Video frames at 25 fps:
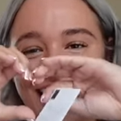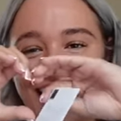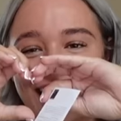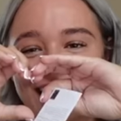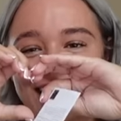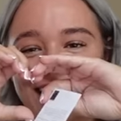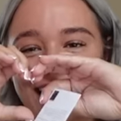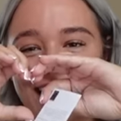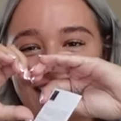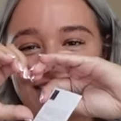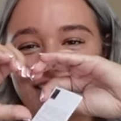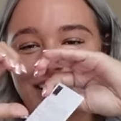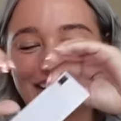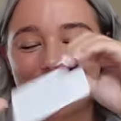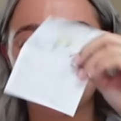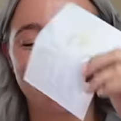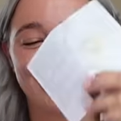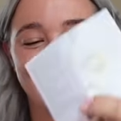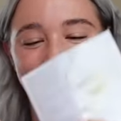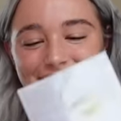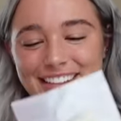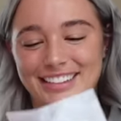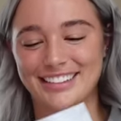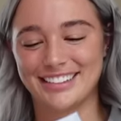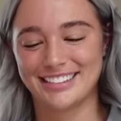Love you.
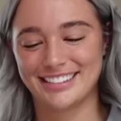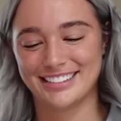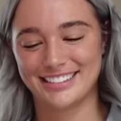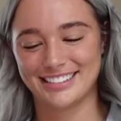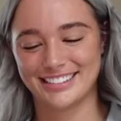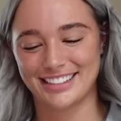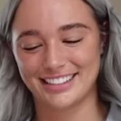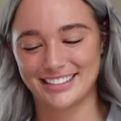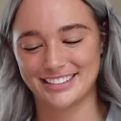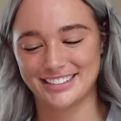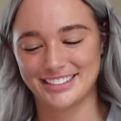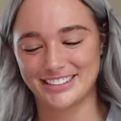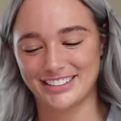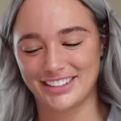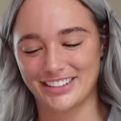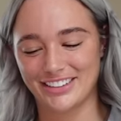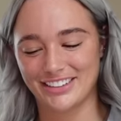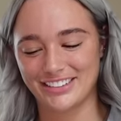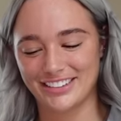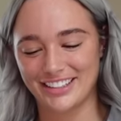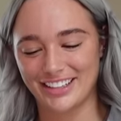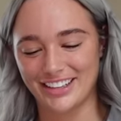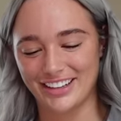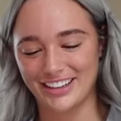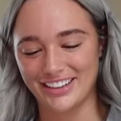That's so
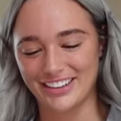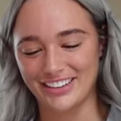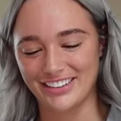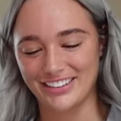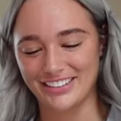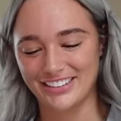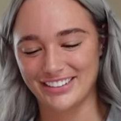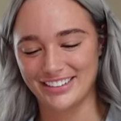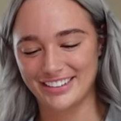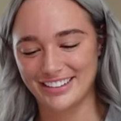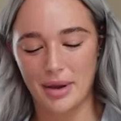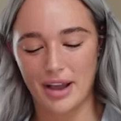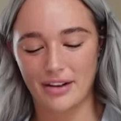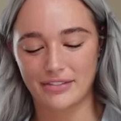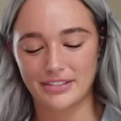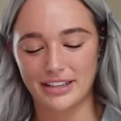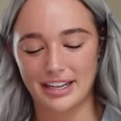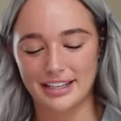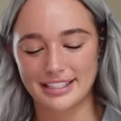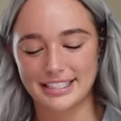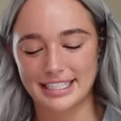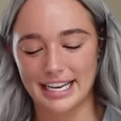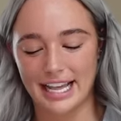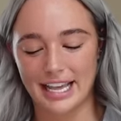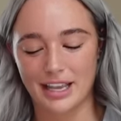cute.
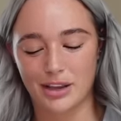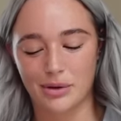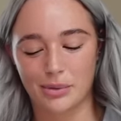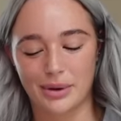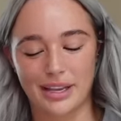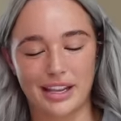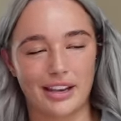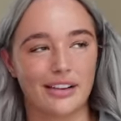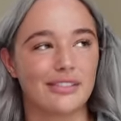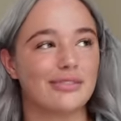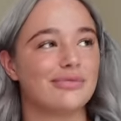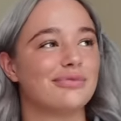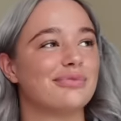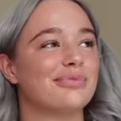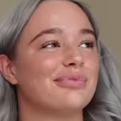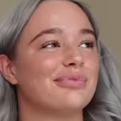Birthday Slay Queen.